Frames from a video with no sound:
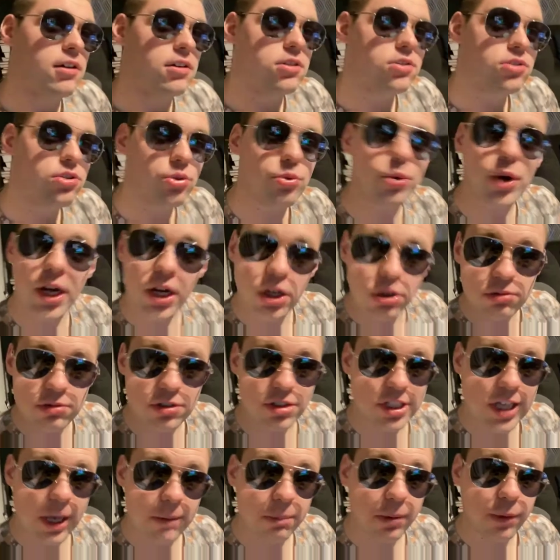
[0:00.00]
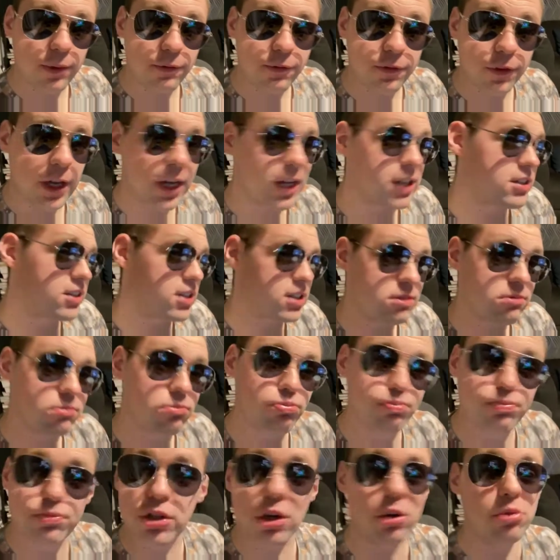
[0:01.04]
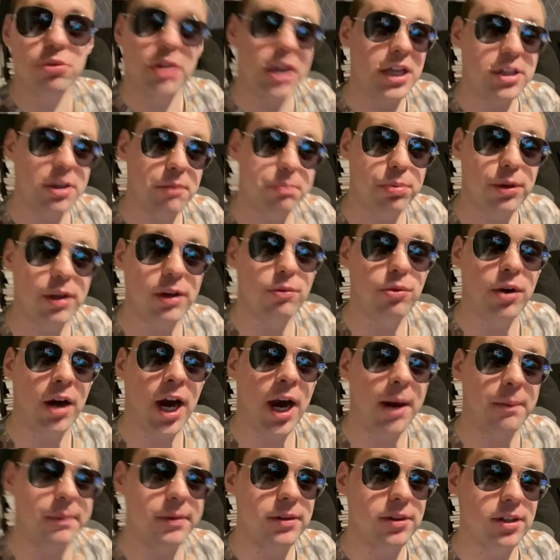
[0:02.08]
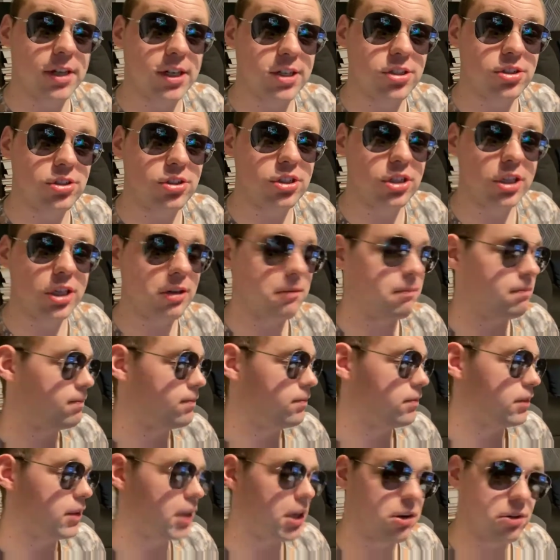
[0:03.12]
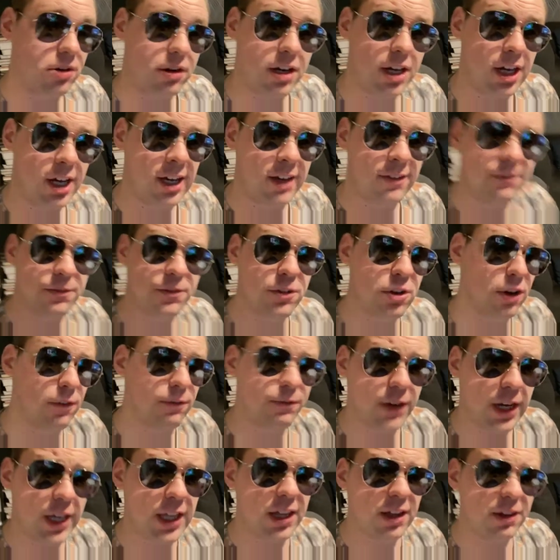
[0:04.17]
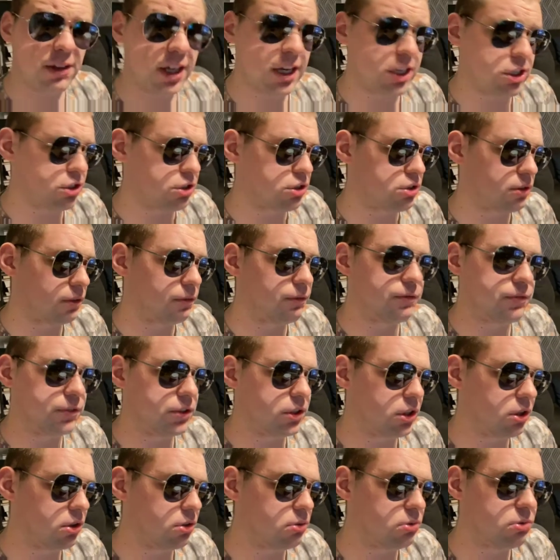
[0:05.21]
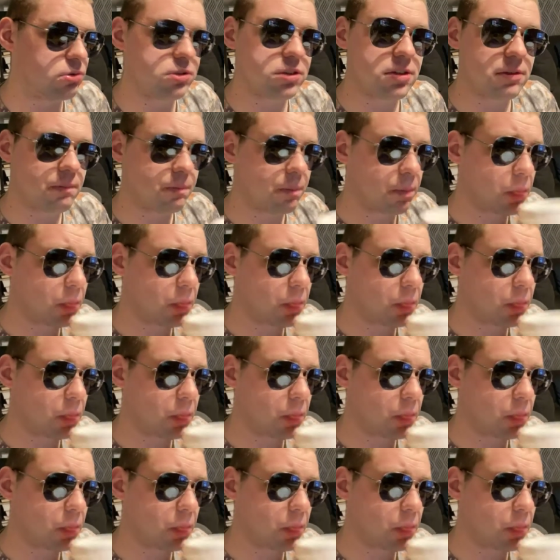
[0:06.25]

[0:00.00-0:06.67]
do our own separate things and don't end up like what happened last year. Now, I've got variations of views